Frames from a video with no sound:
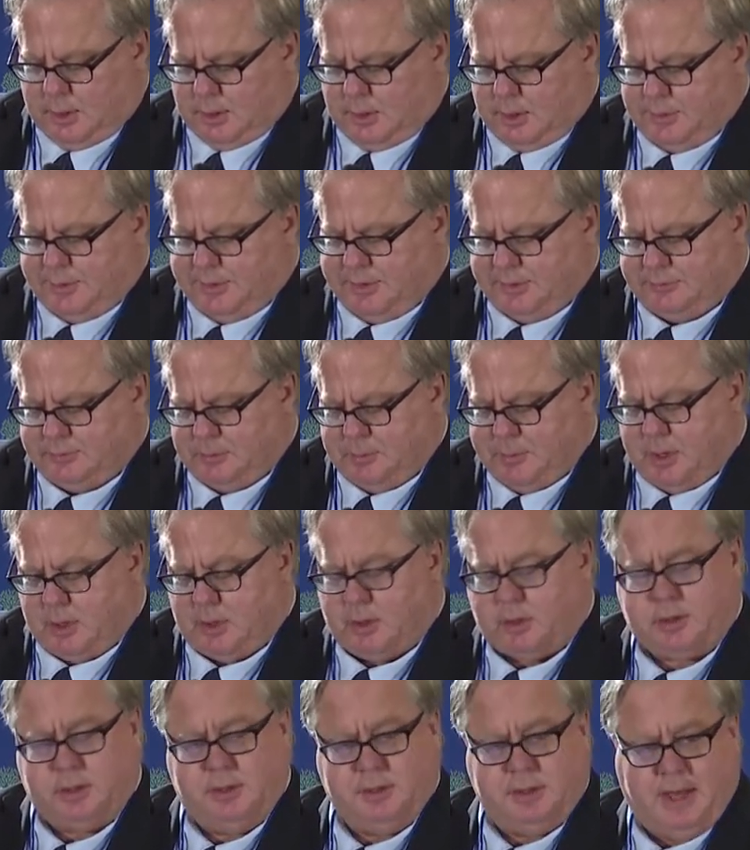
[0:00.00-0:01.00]
These
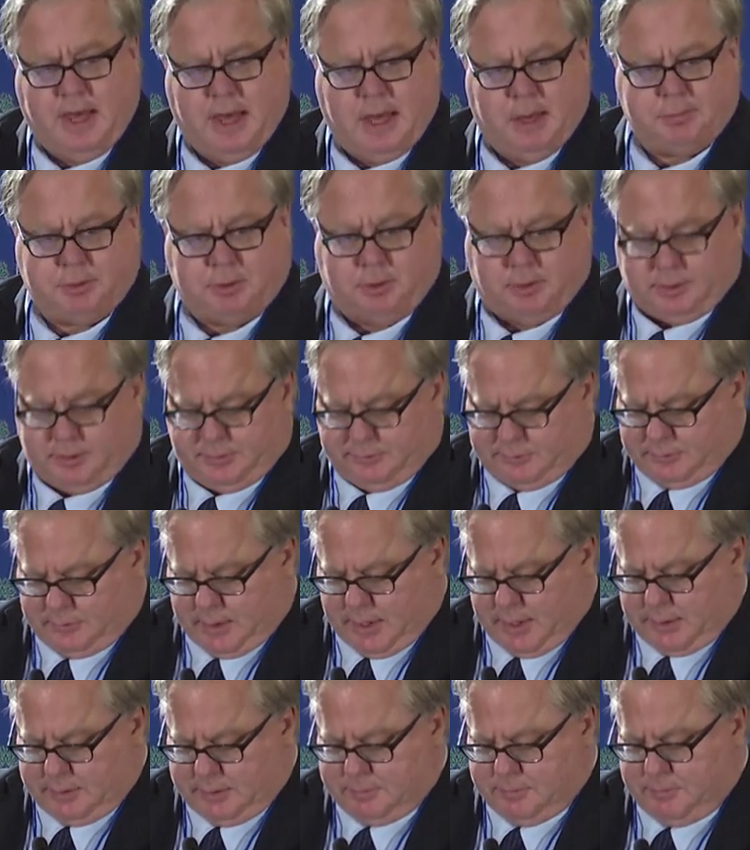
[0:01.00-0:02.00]
American capitalists
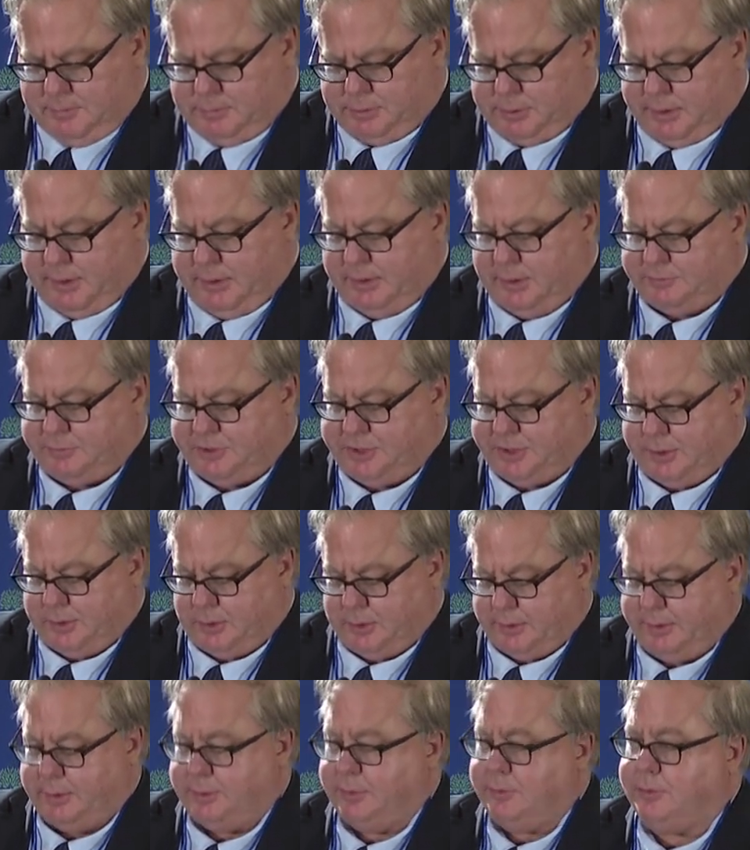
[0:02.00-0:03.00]
had plenty of
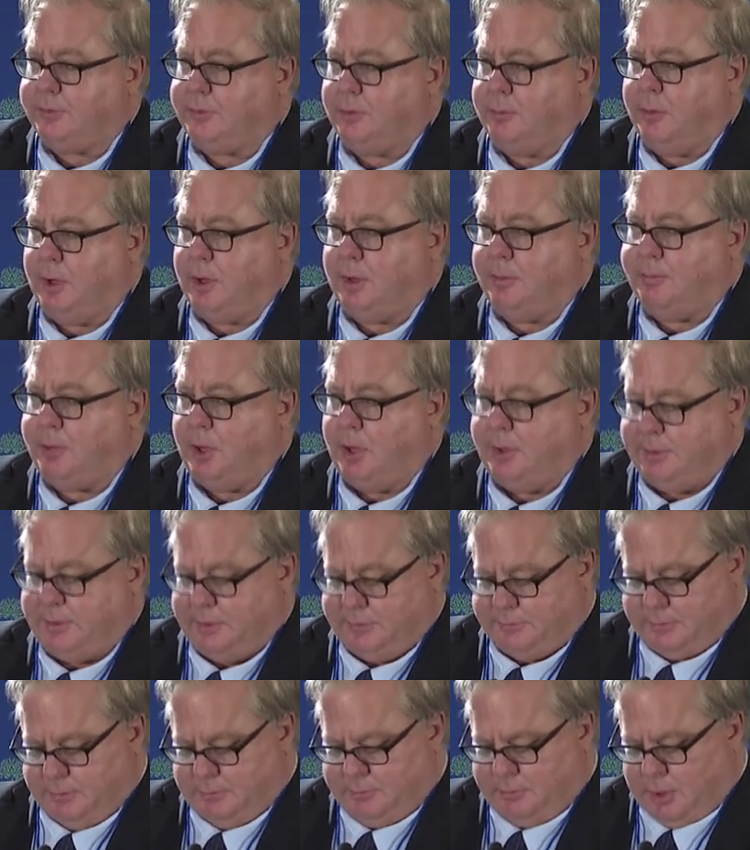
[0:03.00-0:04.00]
cheerleaders among
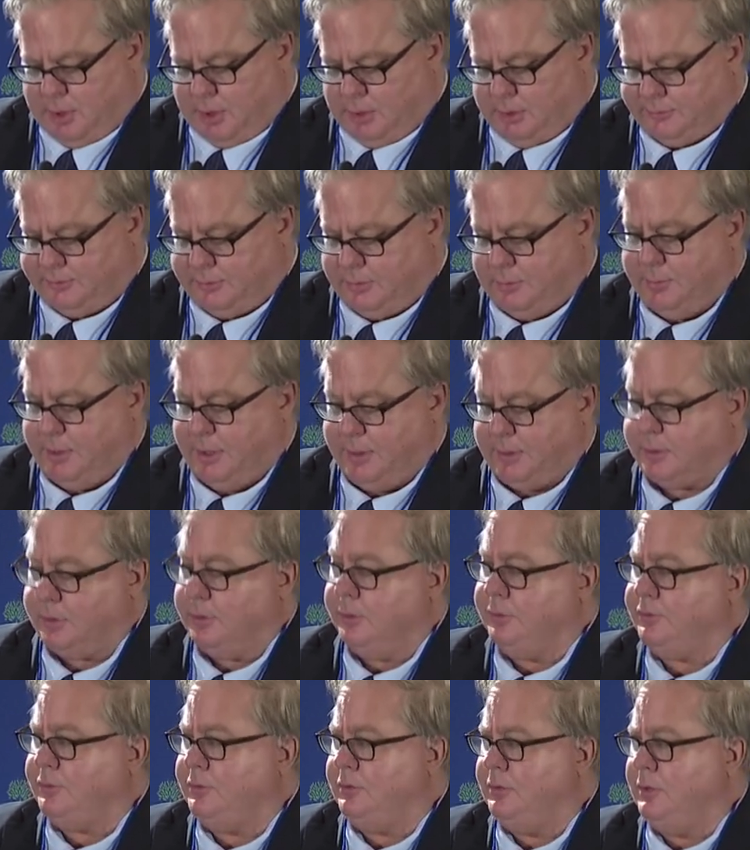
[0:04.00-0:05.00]
pundits and
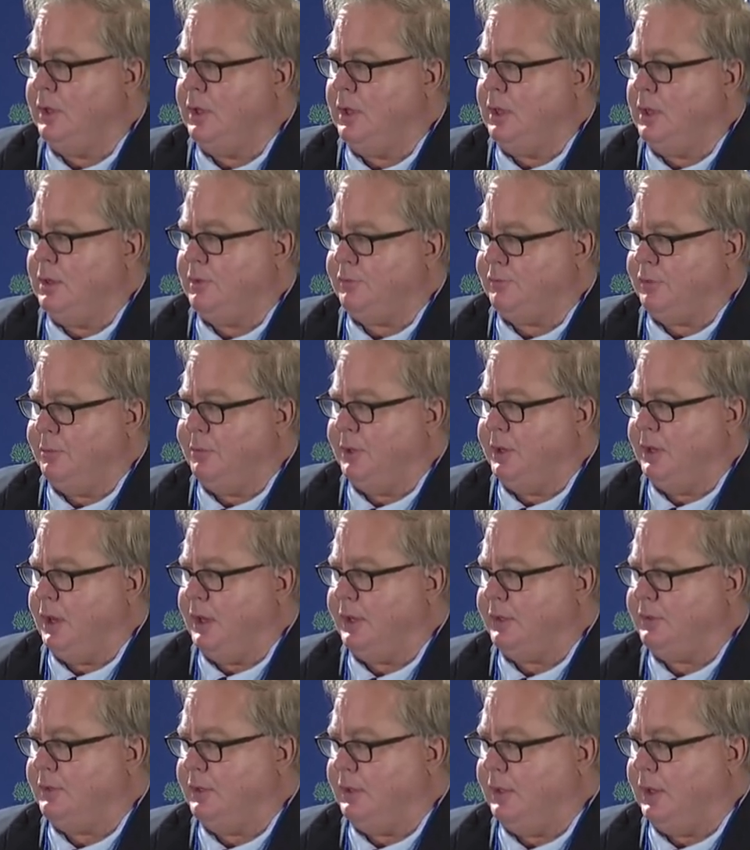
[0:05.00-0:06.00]
policymakers from the
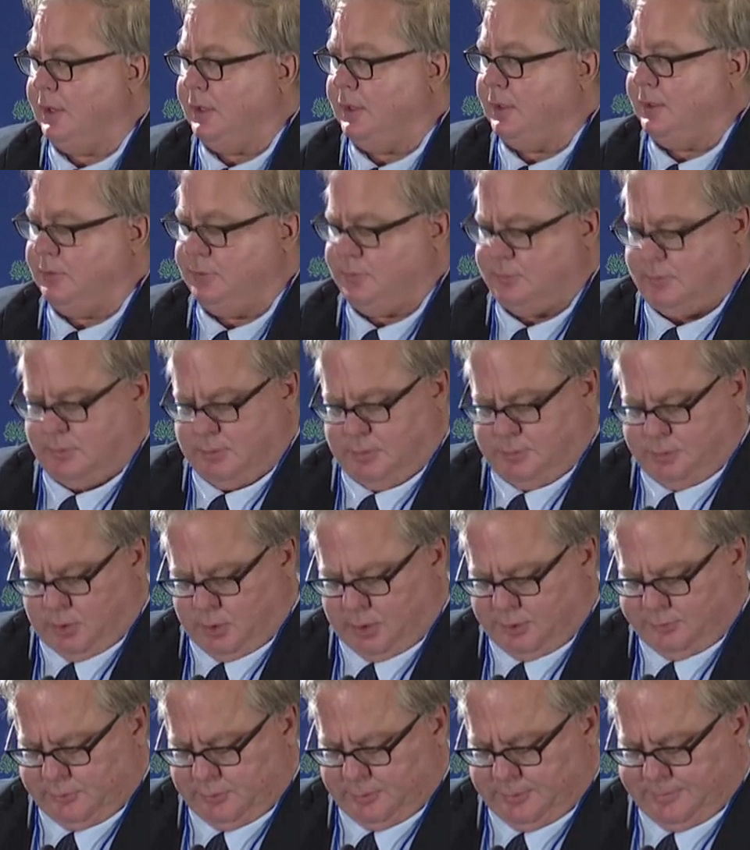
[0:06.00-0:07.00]
1980s to the
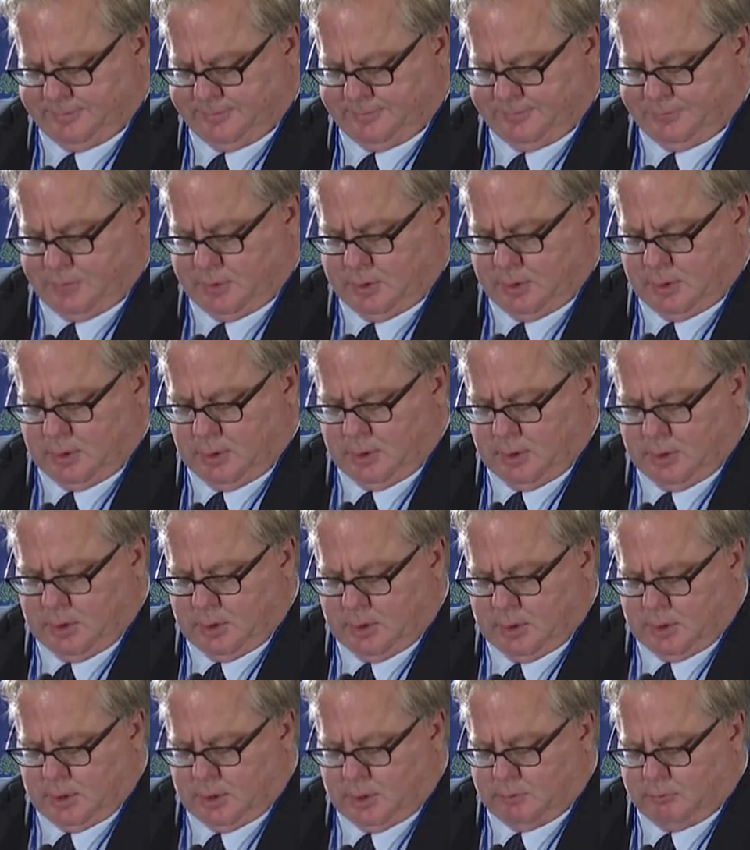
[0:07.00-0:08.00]
present.
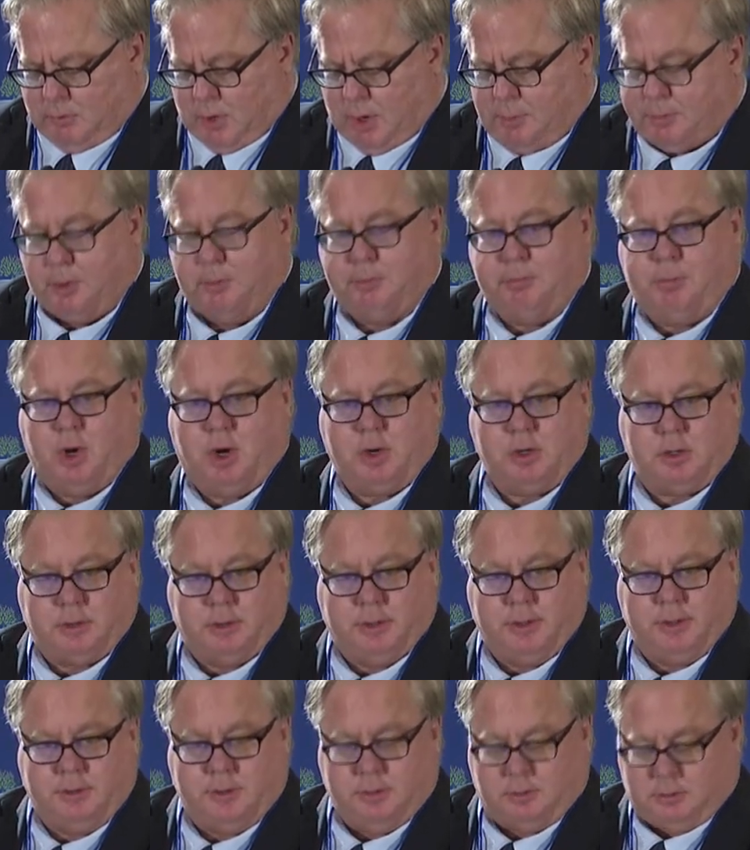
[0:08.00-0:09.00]
Robert
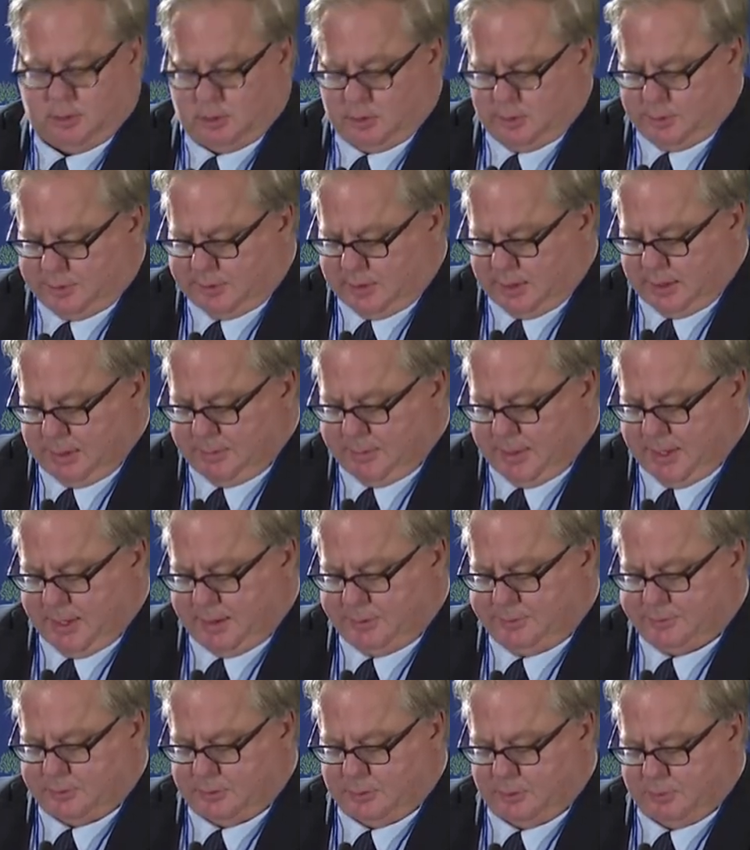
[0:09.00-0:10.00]
Bartley, the longtime
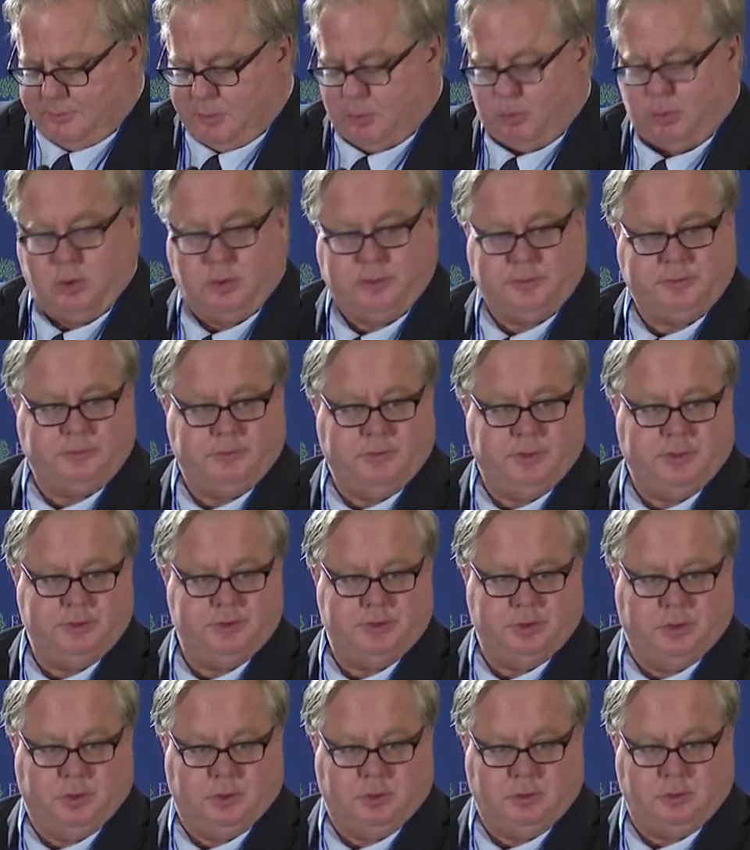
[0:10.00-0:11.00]
editor of the Wall Street
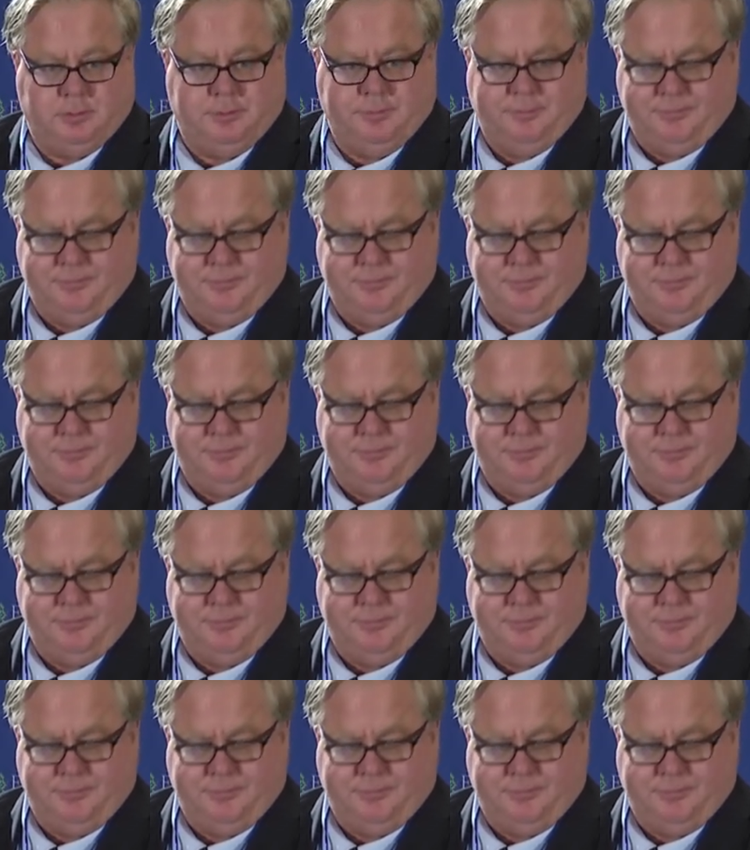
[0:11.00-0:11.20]
Journal,